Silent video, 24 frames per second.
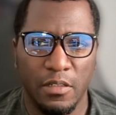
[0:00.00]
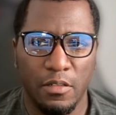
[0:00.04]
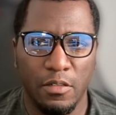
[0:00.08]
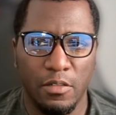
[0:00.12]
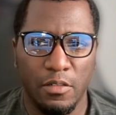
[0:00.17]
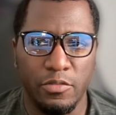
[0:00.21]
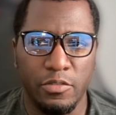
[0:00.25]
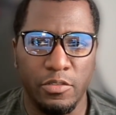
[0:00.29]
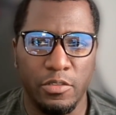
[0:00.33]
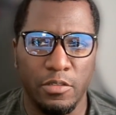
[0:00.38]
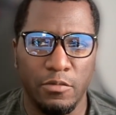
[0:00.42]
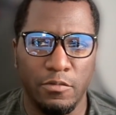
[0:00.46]

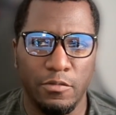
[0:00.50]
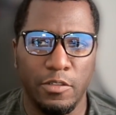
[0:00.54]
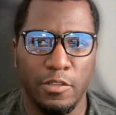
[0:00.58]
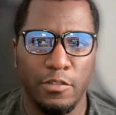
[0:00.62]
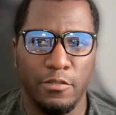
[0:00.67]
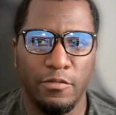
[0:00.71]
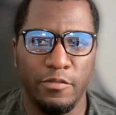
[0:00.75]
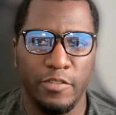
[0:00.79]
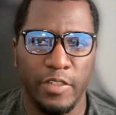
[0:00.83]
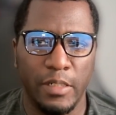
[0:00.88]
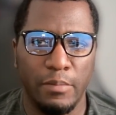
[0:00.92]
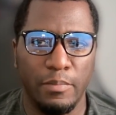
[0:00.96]
also wrote
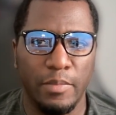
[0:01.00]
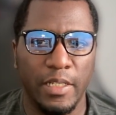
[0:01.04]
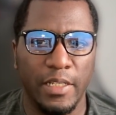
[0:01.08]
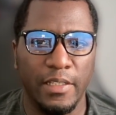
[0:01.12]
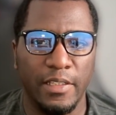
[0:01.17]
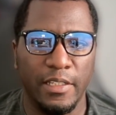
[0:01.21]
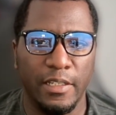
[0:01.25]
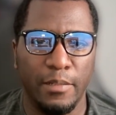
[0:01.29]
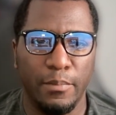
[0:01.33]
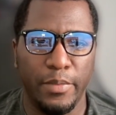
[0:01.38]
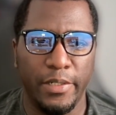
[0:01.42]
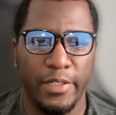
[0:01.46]
Venom: Let
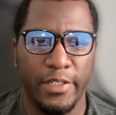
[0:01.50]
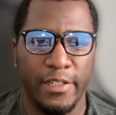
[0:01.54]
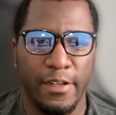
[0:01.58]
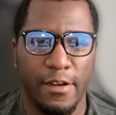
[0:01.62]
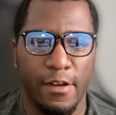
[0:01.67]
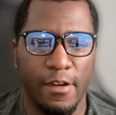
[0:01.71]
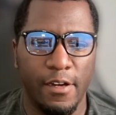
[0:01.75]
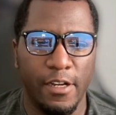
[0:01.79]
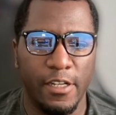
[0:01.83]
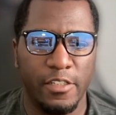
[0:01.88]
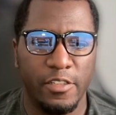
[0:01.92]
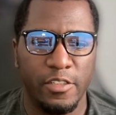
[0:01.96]
There Be
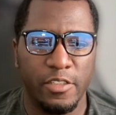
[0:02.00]
Carnage.